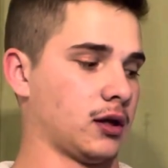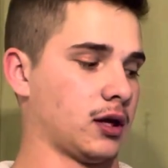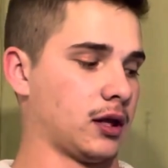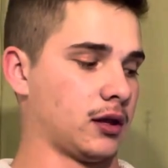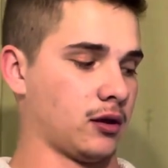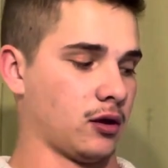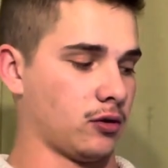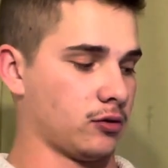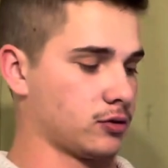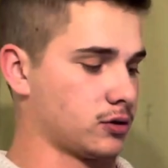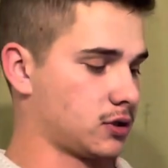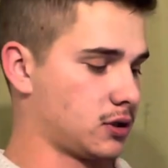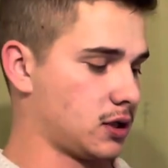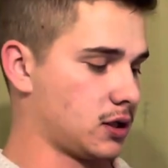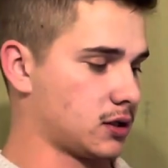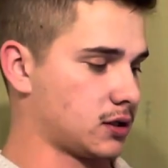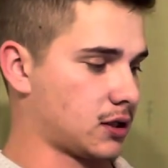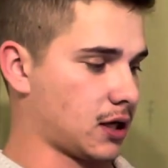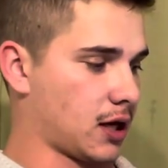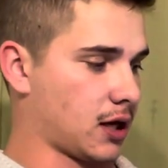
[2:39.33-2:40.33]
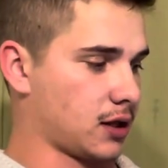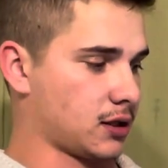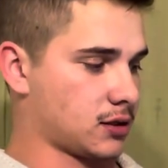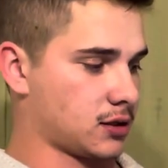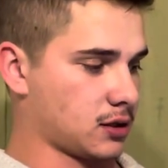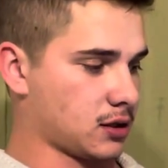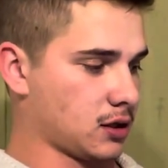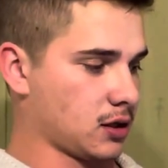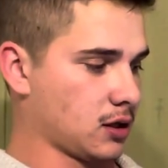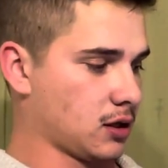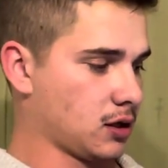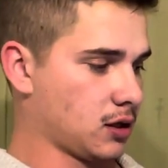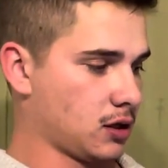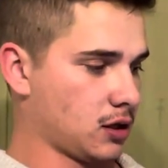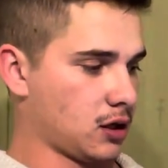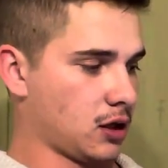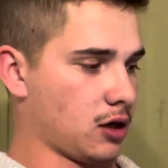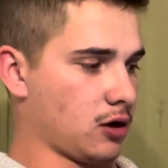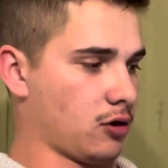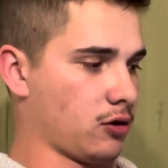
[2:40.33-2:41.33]
And these days
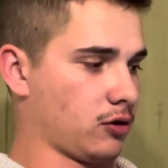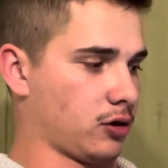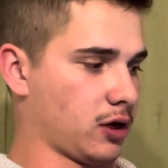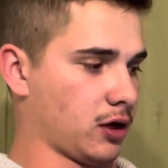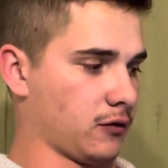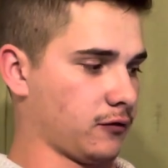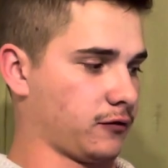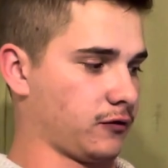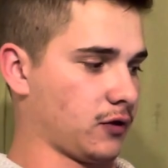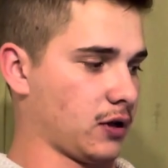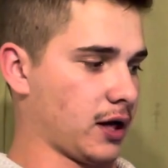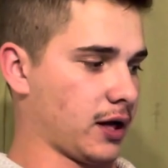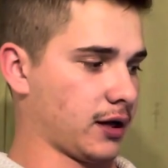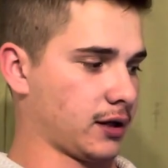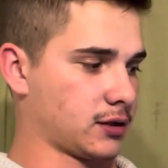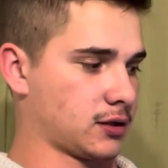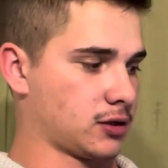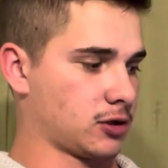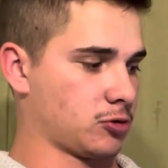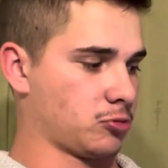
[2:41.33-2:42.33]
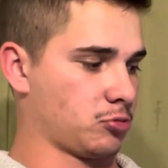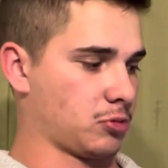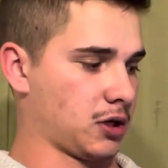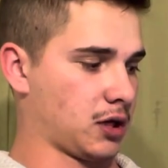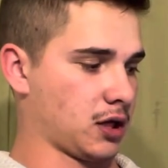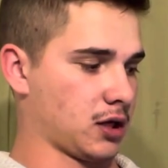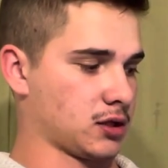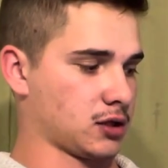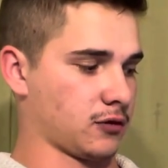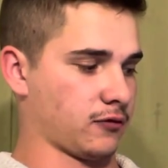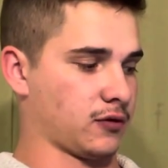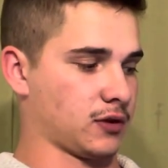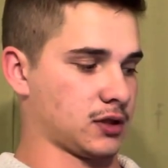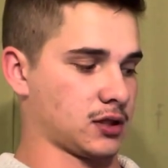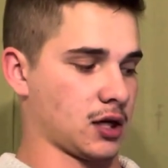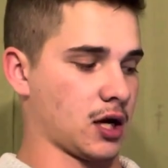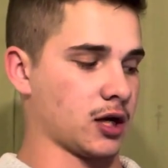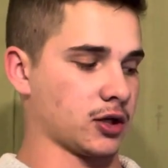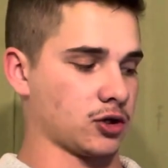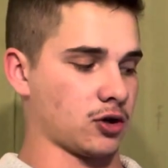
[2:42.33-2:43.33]
here can flex, because if it's
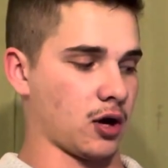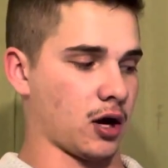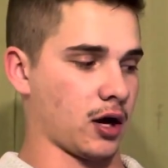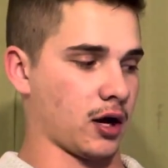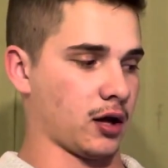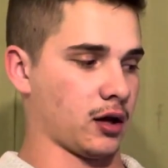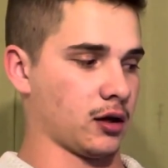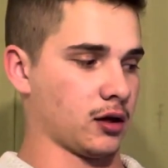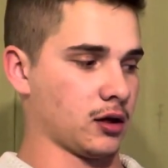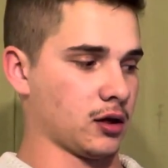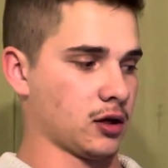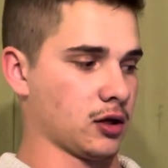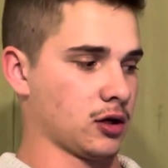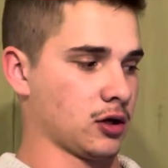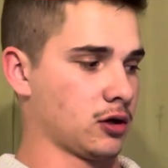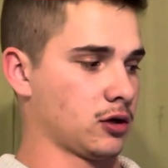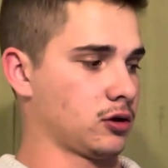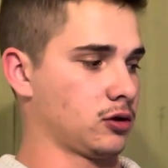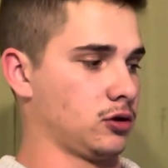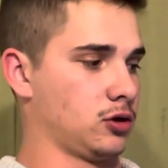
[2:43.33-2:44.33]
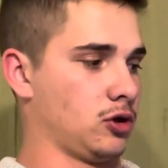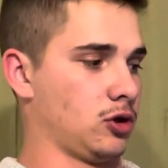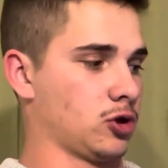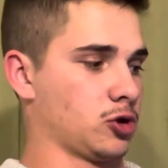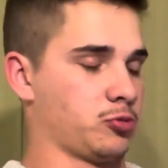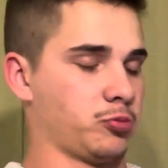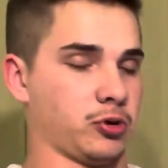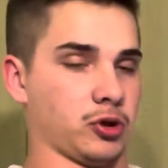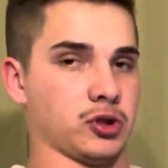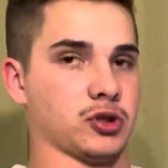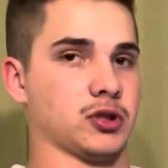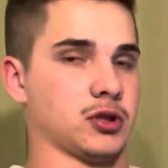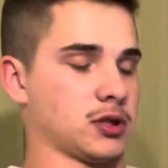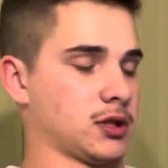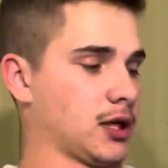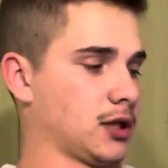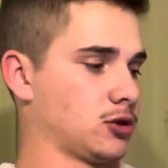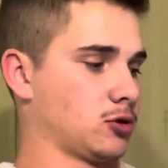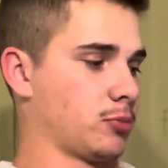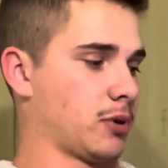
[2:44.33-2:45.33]
not dry, you just push the
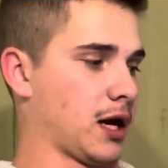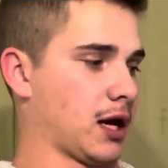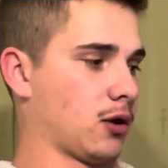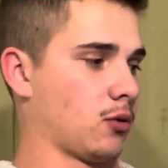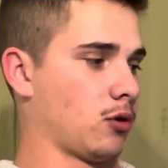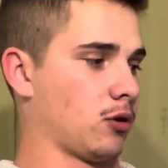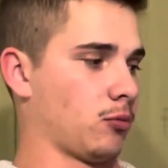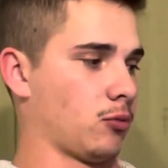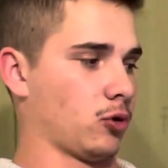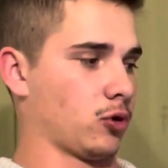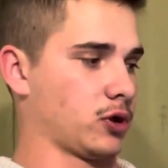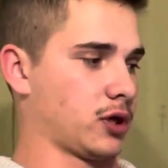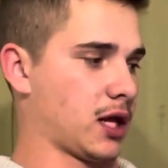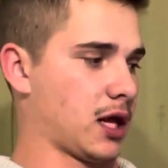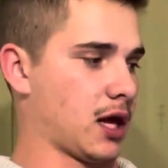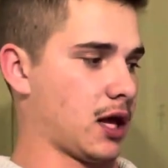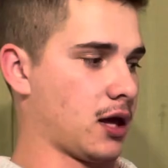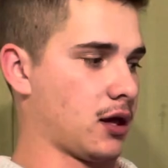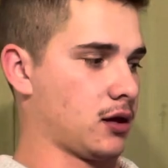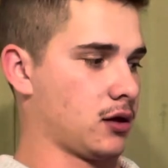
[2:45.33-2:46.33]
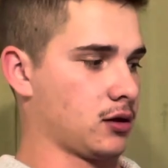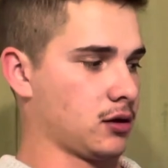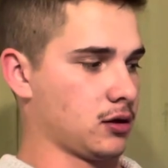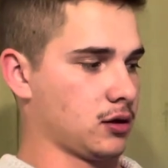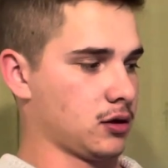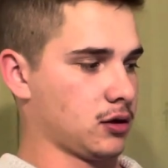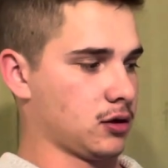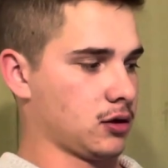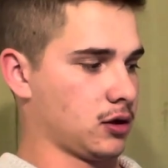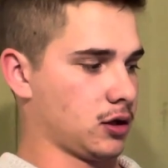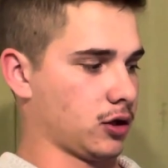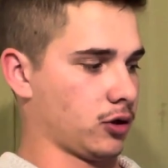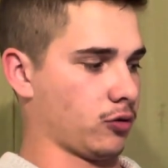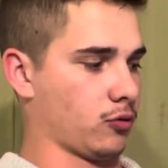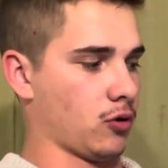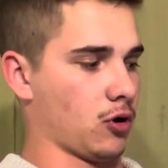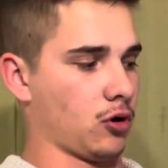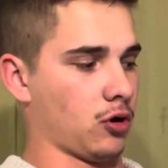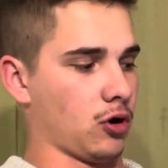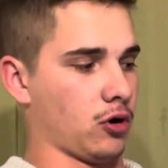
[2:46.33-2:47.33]
schedule back one more day. It'll
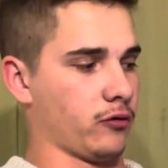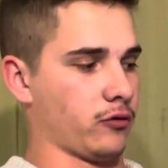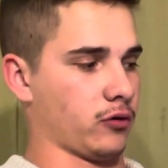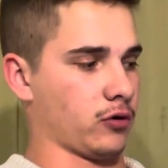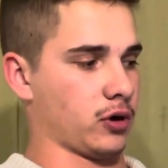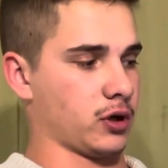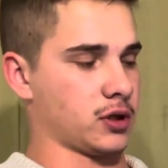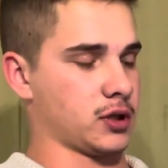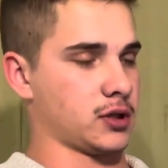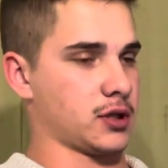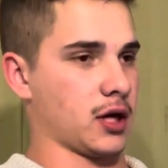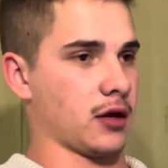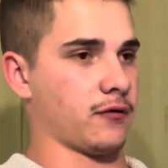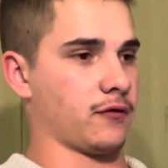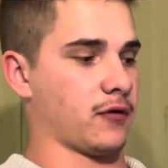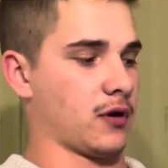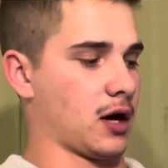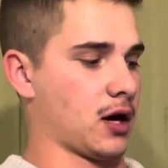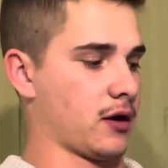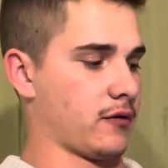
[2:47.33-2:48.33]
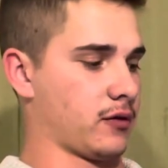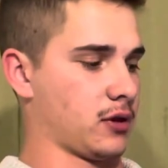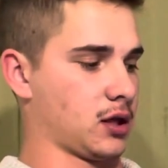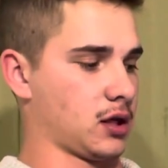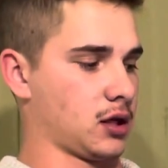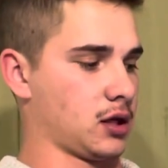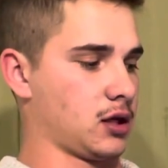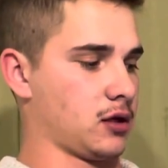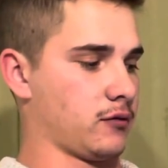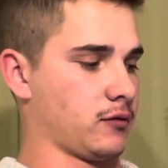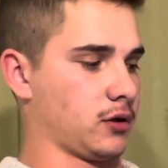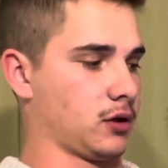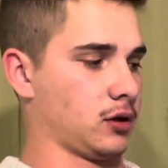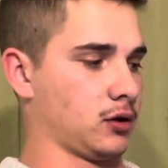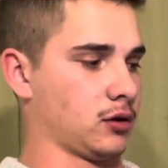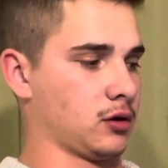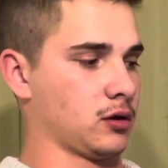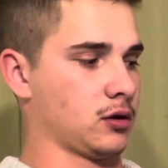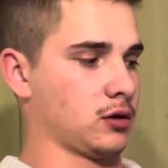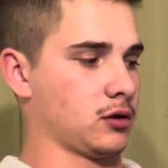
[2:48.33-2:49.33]
roll over into day 5, and then even
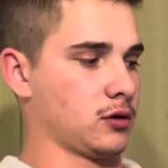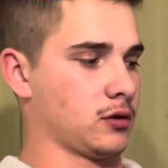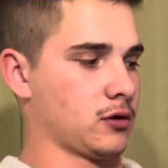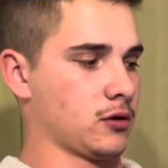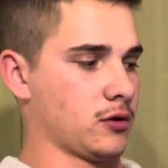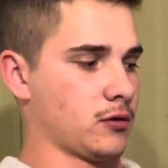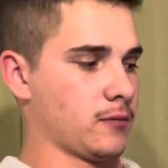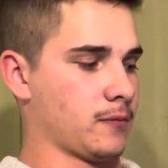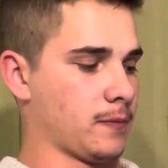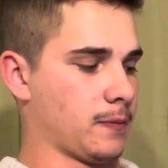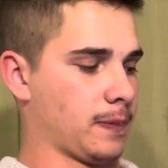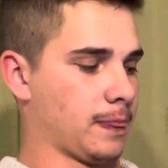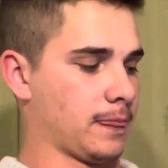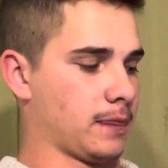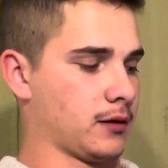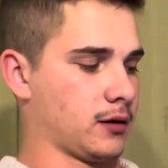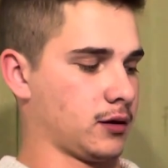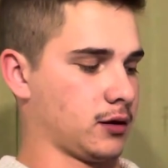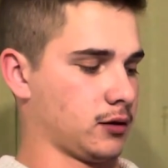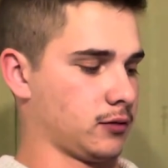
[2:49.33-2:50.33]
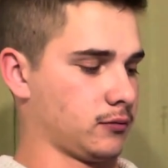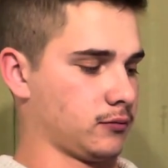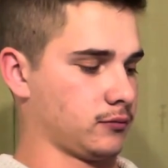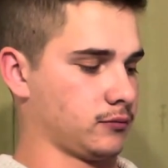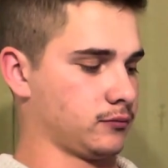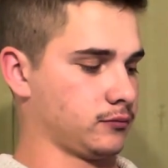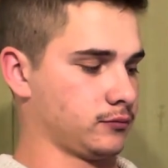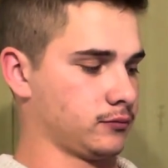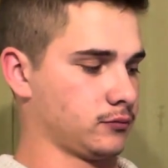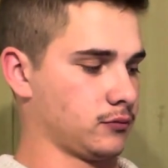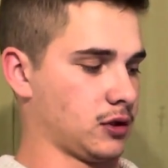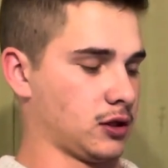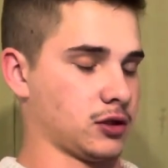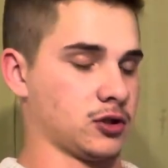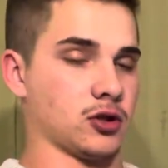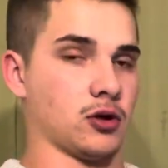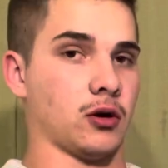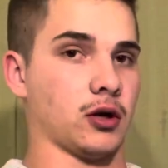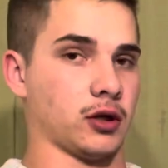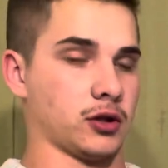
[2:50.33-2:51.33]
and
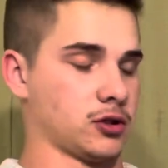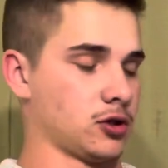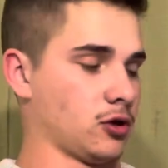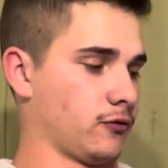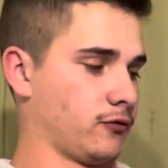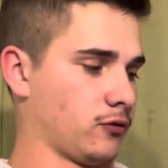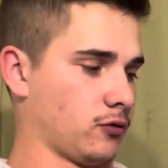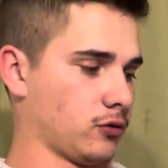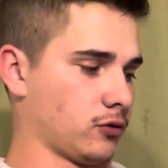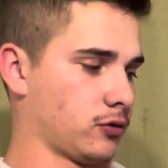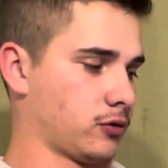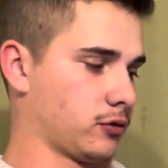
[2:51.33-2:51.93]
so on and so forth.